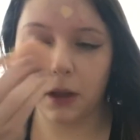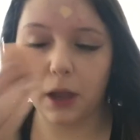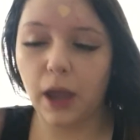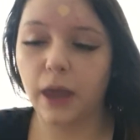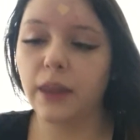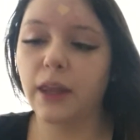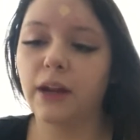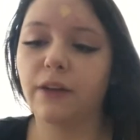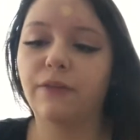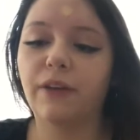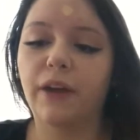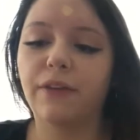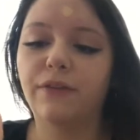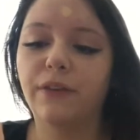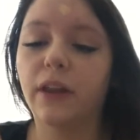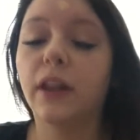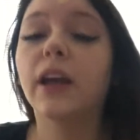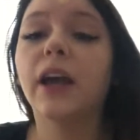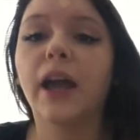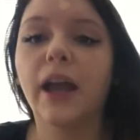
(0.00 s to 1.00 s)
And then if I
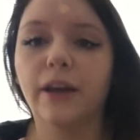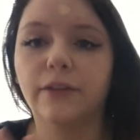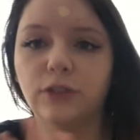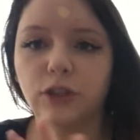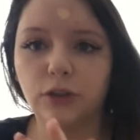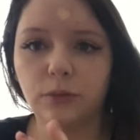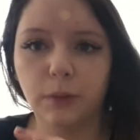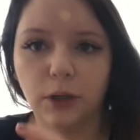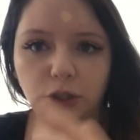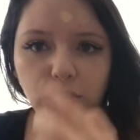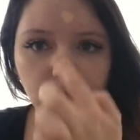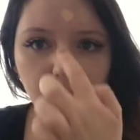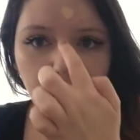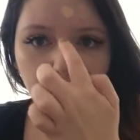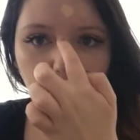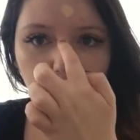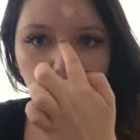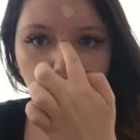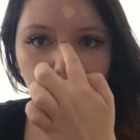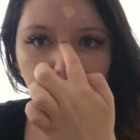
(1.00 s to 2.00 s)
feel like I have too much, like I
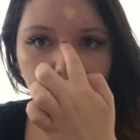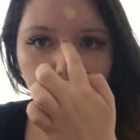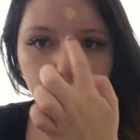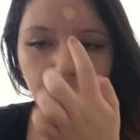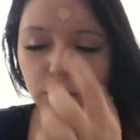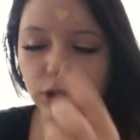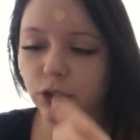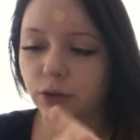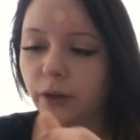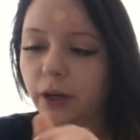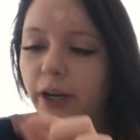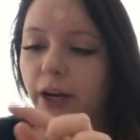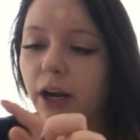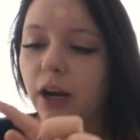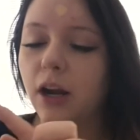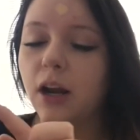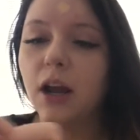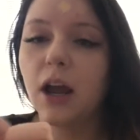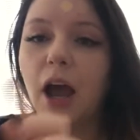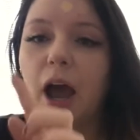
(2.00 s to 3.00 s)
don't like how much is right
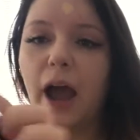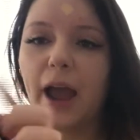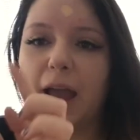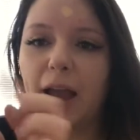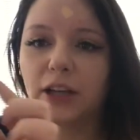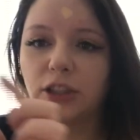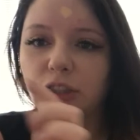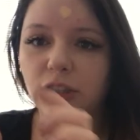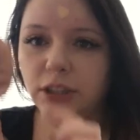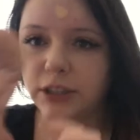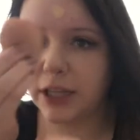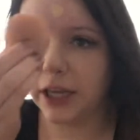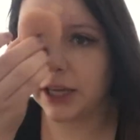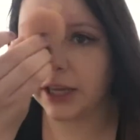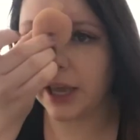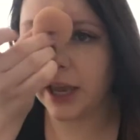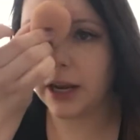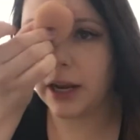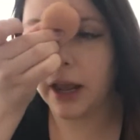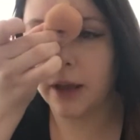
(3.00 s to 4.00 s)
here, I actually
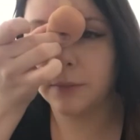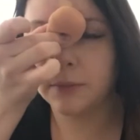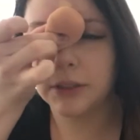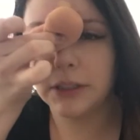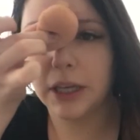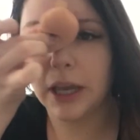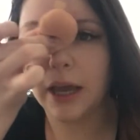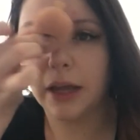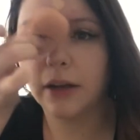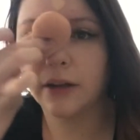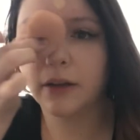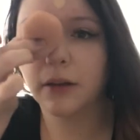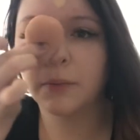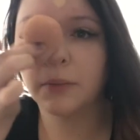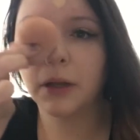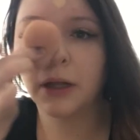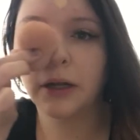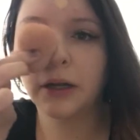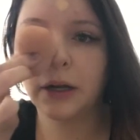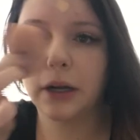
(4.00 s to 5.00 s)
take an empty end of the
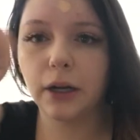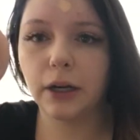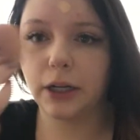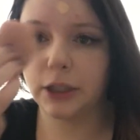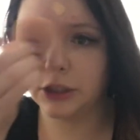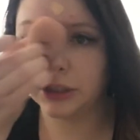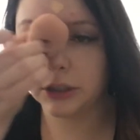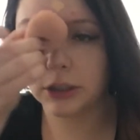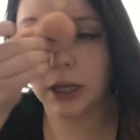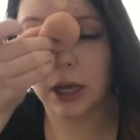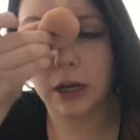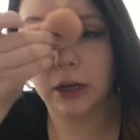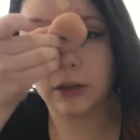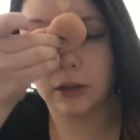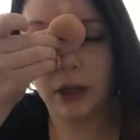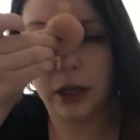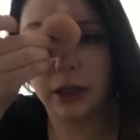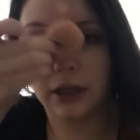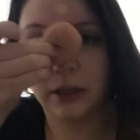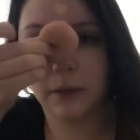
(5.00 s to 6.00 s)
blender and I just kind of
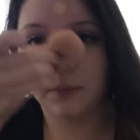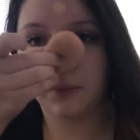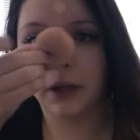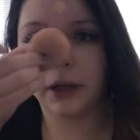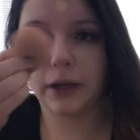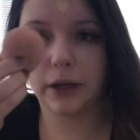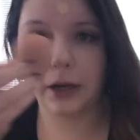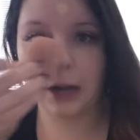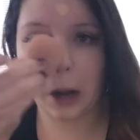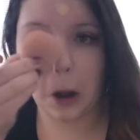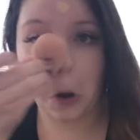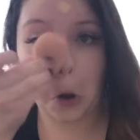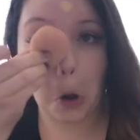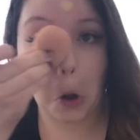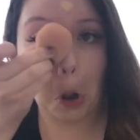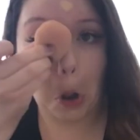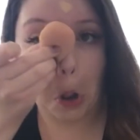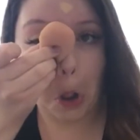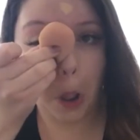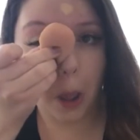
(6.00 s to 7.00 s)
lightly blend it out.
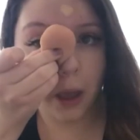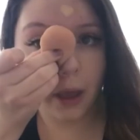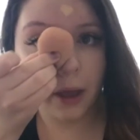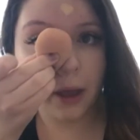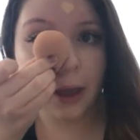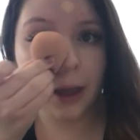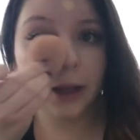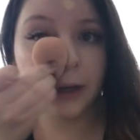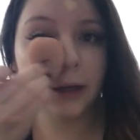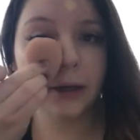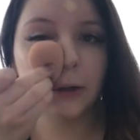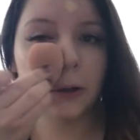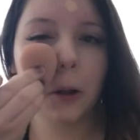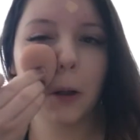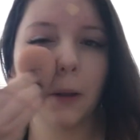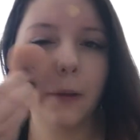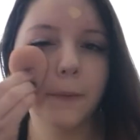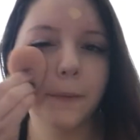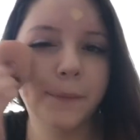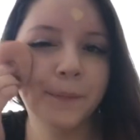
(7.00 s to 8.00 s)
And
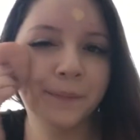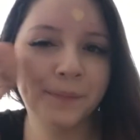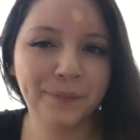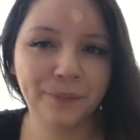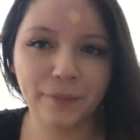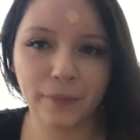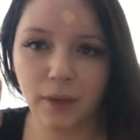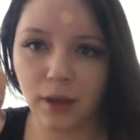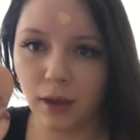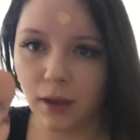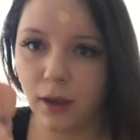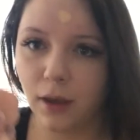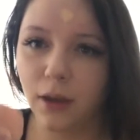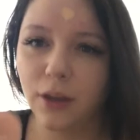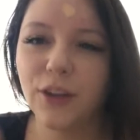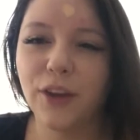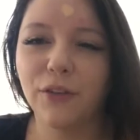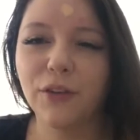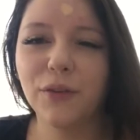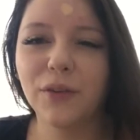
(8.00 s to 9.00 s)
it'll, do
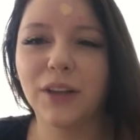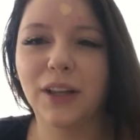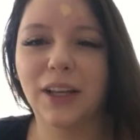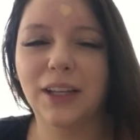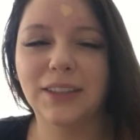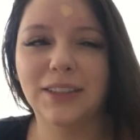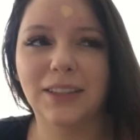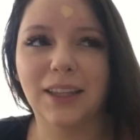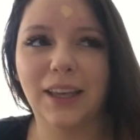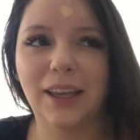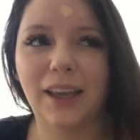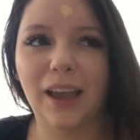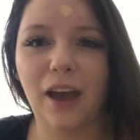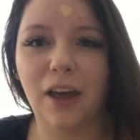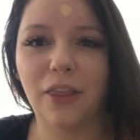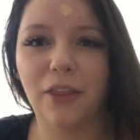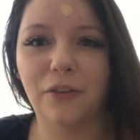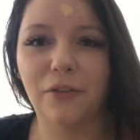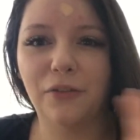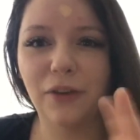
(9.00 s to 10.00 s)
you ever realize like
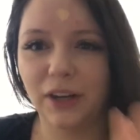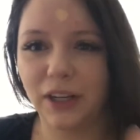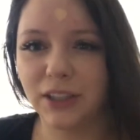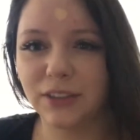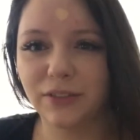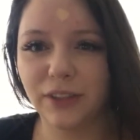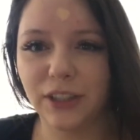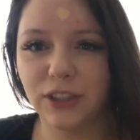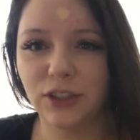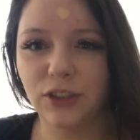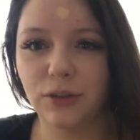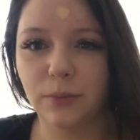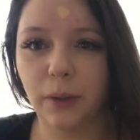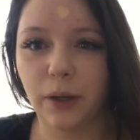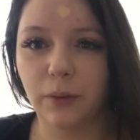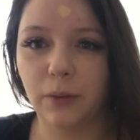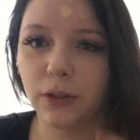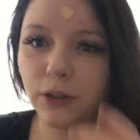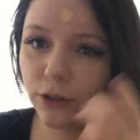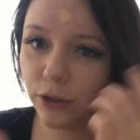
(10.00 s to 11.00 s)
the funniest faces you
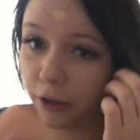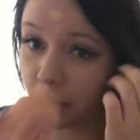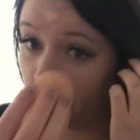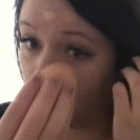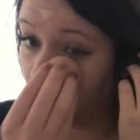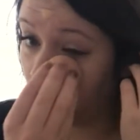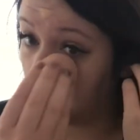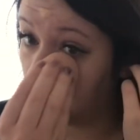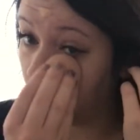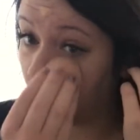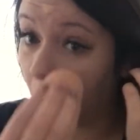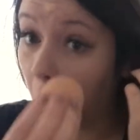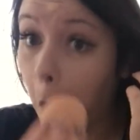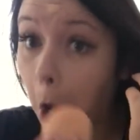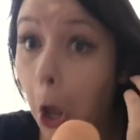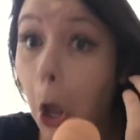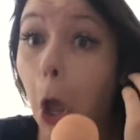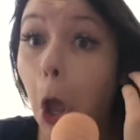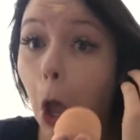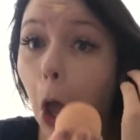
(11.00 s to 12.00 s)
make when you're doing your makeup? Like
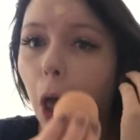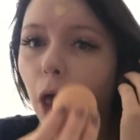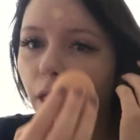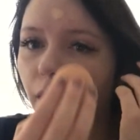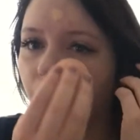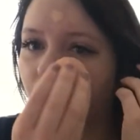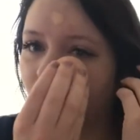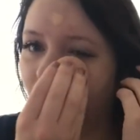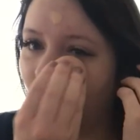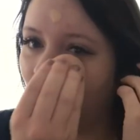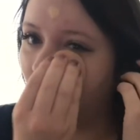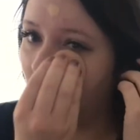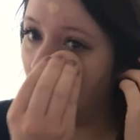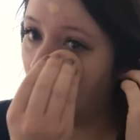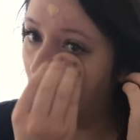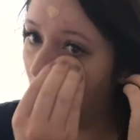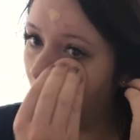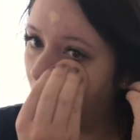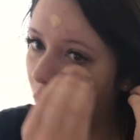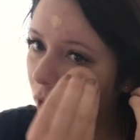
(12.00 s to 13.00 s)

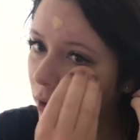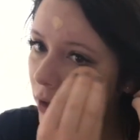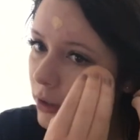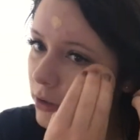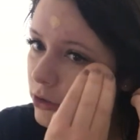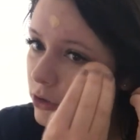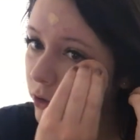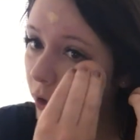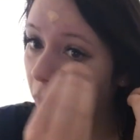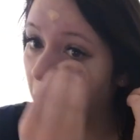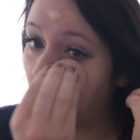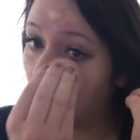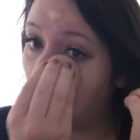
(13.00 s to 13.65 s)
it's great.